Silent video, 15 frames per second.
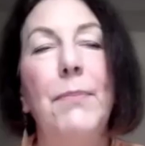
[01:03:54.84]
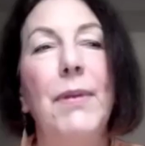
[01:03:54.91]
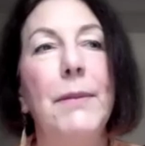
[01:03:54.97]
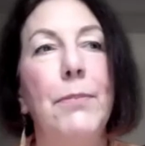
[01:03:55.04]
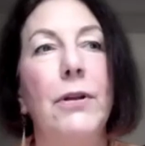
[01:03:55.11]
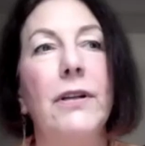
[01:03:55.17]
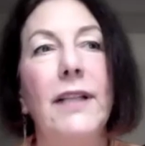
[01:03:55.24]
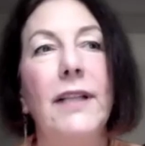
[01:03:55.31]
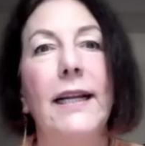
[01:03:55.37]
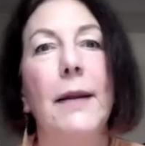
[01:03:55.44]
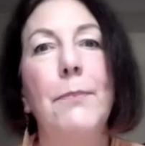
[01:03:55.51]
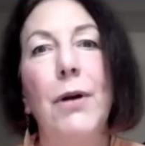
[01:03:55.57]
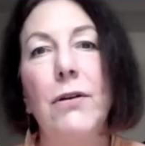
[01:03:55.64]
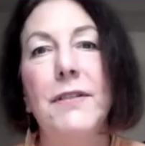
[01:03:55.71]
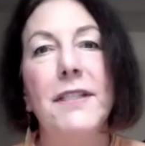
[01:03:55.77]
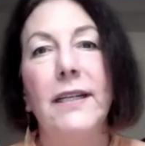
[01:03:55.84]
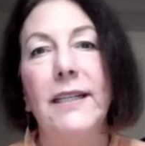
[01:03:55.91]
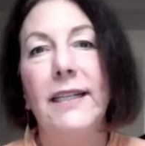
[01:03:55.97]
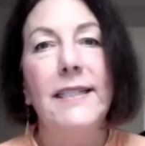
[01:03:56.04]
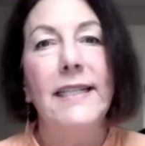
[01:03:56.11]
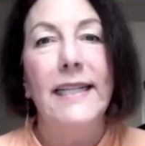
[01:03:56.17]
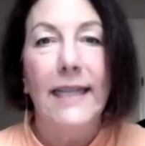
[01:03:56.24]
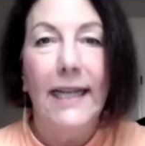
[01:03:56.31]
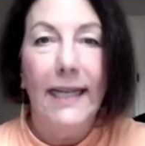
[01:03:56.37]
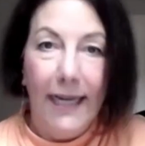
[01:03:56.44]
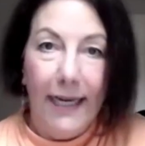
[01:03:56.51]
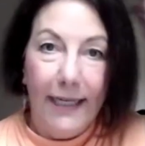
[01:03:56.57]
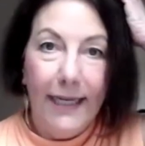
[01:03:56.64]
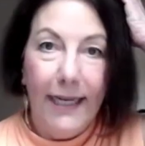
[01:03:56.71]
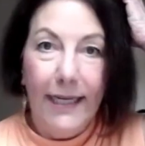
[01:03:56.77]
People are like, I post on Indeed. I
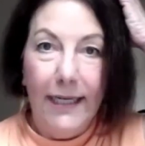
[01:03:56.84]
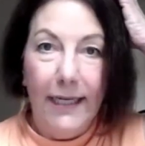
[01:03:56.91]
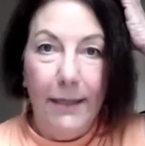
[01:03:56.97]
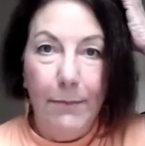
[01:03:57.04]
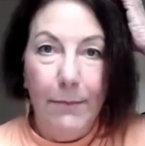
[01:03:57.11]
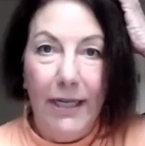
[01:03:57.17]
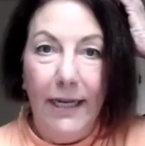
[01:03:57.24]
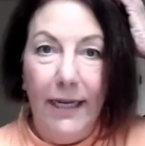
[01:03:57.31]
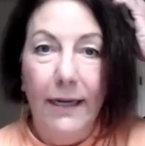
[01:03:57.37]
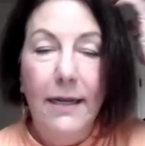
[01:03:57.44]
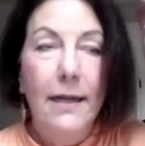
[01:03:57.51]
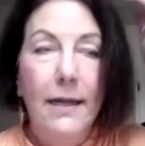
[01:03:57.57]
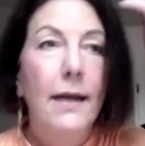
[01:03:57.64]
can't get anybody.